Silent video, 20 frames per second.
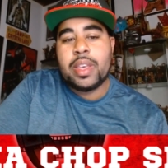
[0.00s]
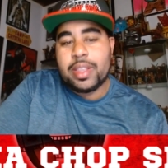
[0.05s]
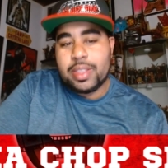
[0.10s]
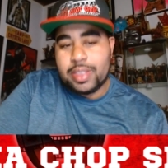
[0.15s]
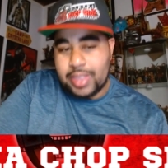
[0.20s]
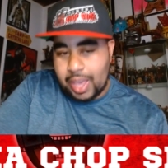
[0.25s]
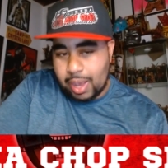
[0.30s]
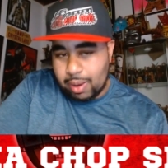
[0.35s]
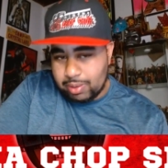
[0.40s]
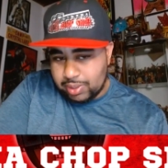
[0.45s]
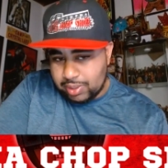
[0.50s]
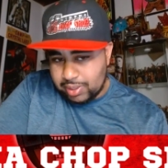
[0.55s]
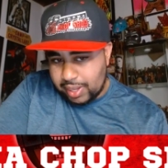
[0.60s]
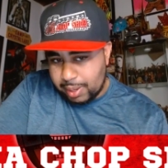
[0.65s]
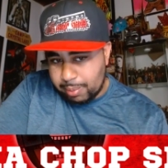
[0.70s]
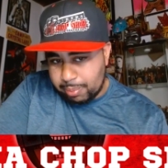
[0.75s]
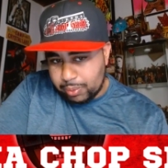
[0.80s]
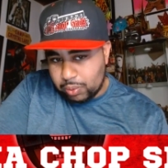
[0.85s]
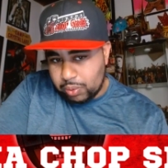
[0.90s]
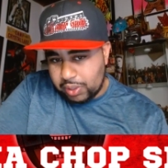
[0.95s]
that was
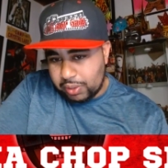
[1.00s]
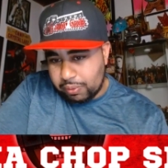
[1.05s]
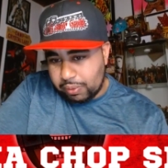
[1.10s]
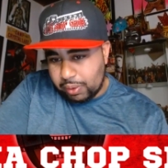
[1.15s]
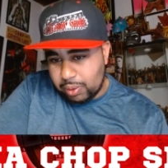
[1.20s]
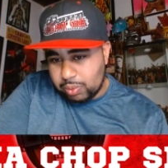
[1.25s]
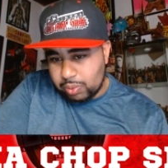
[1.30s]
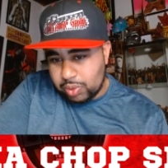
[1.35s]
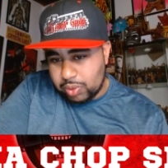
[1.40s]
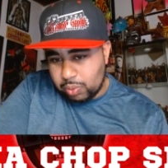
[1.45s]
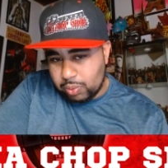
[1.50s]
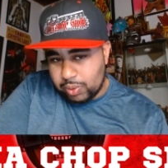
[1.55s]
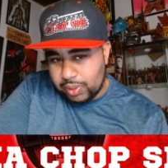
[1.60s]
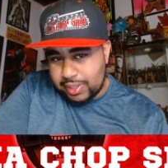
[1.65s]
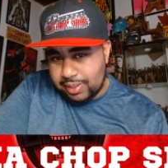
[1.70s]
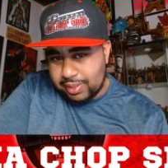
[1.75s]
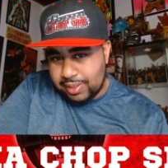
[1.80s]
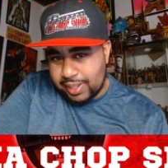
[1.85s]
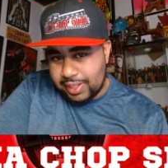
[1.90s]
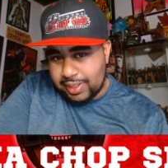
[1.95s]
April 21st was the
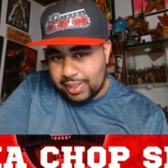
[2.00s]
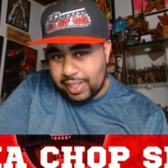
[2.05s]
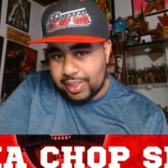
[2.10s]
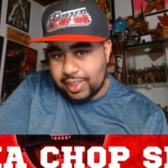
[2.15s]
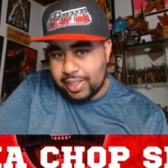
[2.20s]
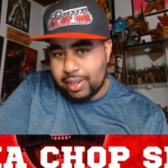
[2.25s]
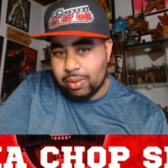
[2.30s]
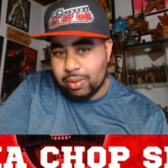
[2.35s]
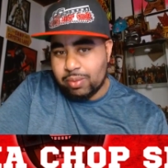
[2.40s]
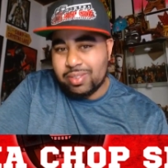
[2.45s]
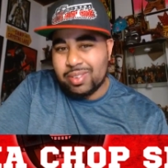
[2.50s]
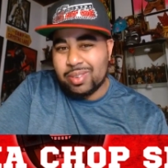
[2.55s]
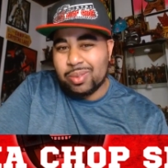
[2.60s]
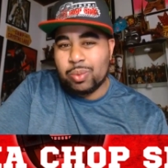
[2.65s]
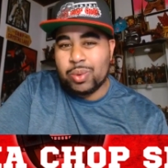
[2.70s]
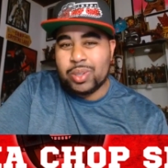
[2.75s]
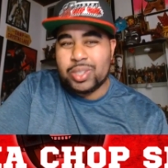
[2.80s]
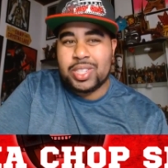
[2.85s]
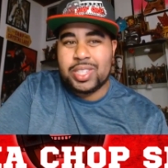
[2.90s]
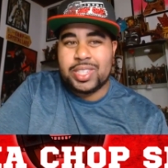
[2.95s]
release date that they
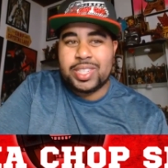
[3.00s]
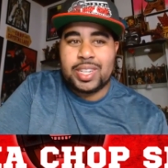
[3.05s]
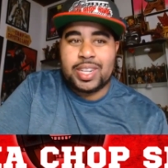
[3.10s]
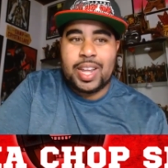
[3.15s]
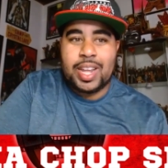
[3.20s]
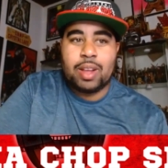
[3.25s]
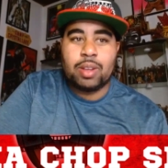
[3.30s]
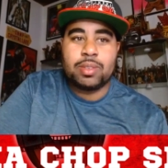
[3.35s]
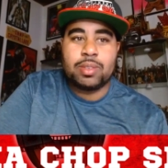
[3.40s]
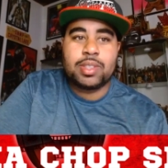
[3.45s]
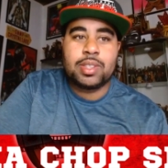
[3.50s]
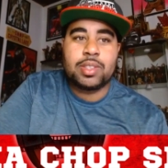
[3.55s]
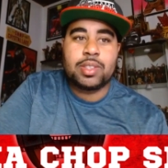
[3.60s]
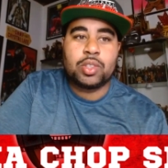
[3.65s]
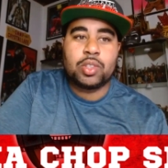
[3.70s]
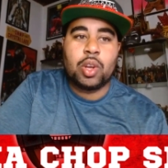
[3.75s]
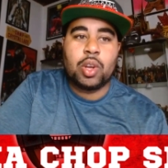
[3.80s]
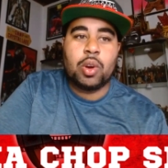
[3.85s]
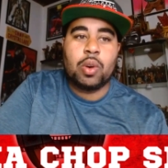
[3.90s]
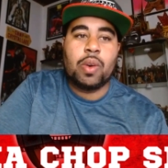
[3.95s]
originally announced.
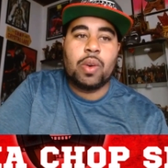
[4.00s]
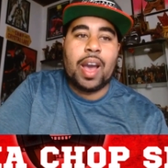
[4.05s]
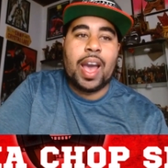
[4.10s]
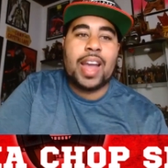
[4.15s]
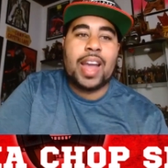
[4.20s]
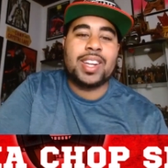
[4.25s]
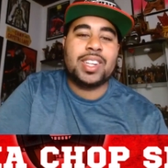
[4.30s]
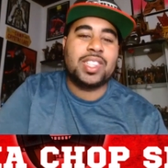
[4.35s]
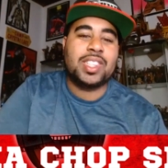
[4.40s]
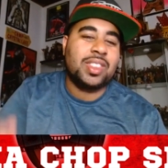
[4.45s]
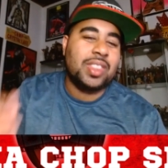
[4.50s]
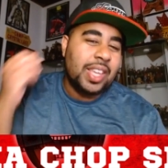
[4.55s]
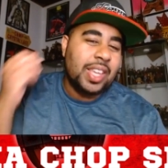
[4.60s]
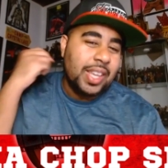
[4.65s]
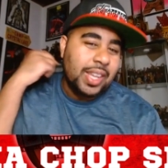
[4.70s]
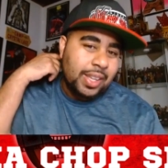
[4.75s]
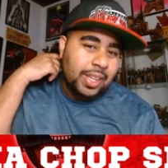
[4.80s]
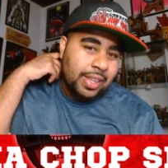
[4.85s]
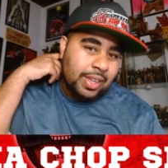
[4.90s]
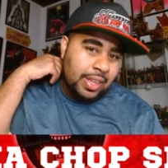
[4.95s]
So I
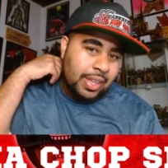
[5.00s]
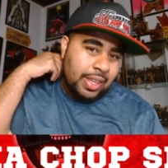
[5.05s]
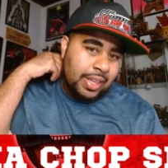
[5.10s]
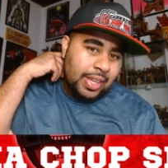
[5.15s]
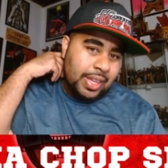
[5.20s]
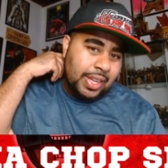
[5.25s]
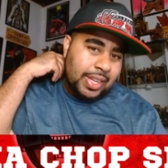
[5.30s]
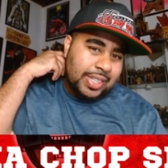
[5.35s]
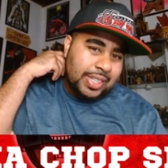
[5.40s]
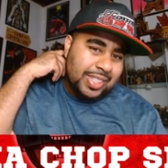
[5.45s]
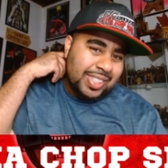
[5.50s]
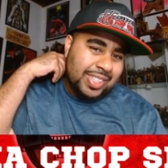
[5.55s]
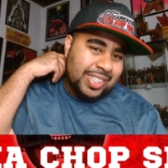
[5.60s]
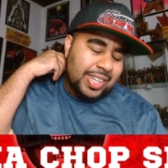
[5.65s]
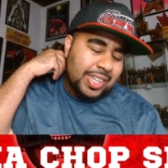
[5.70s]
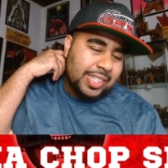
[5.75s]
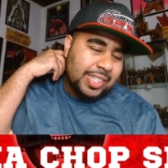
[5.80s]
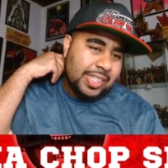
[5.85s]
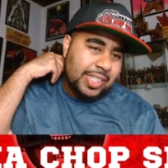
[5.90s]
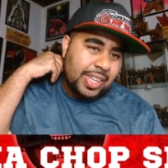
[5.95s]
think it's
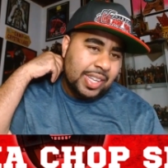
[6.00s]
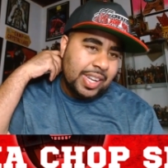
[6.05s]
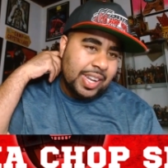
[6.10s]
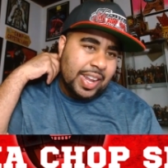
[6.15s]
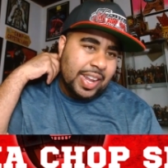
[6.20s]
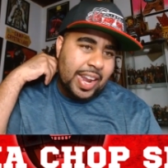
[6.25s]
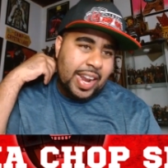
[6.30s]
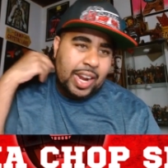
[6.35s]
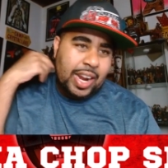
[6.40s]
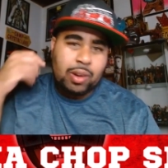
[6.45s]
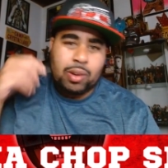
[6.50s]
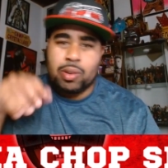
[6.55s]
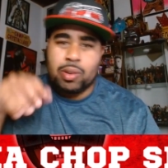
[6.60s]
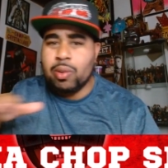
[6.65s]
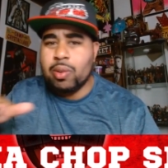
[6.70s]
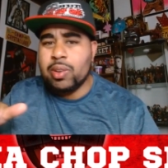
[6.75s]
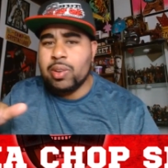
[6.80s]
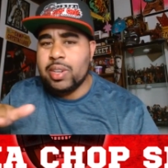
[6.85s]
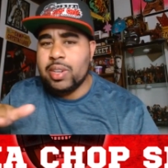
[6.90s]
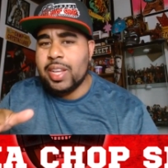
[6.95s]
just an error
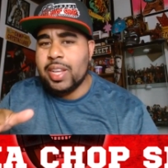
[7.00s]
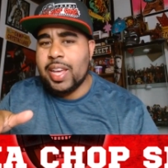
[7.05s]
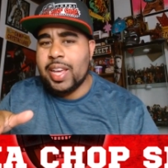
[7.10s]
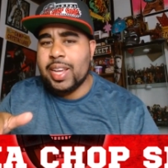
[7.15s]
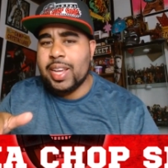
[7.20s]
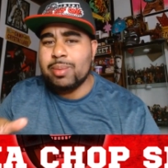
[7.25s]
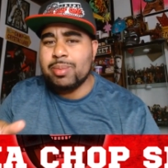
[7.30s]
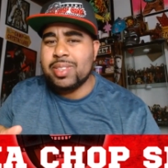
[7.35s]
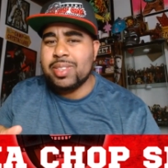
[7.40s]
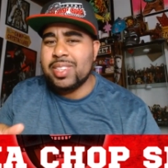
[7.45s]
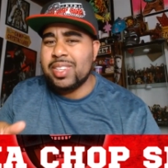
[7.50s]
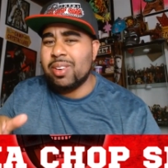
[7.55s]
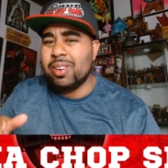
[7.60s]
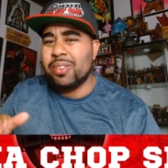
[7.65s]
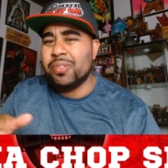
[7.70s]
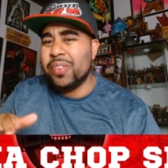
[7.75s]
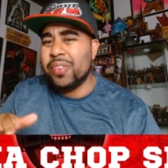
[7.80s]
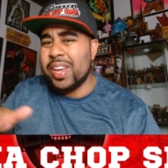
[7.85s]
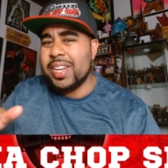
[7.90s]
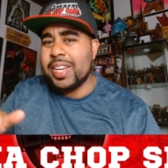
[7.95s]
on the AMC or
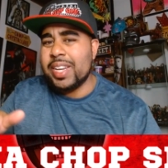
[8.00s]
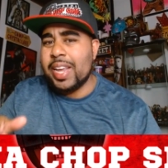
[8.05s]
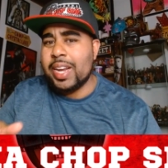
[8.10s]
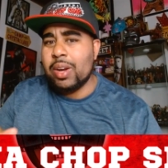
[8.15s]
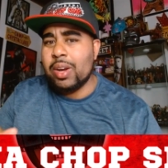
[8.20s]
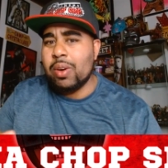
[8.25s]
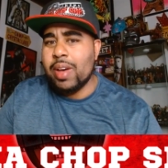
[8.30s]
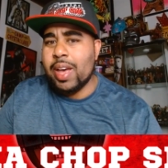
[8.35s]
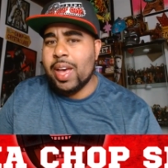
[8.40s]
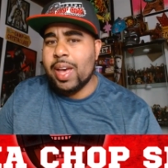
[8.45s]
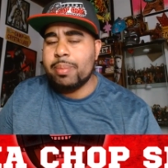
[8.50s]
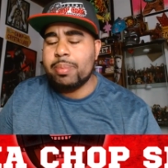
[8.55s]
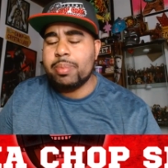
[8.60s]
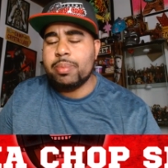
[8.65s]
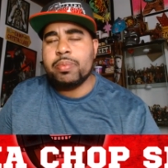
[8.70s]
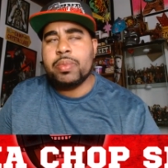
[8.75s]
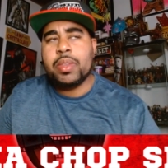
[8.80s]
Fandango app,